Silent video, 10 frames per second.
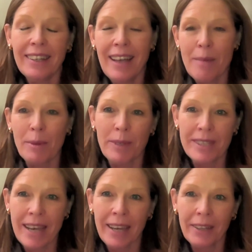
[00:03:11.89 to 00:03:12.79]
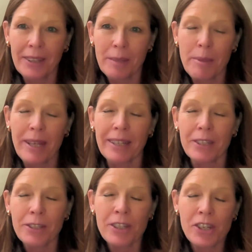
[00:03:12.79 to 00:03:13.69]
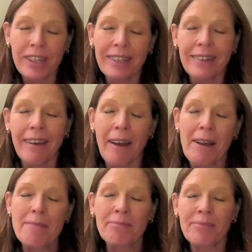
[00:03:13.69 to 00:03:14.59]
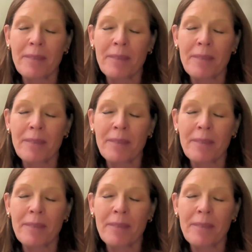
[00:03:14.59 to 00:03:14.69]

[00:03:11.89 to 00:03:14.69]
I'm a retired pediatrician.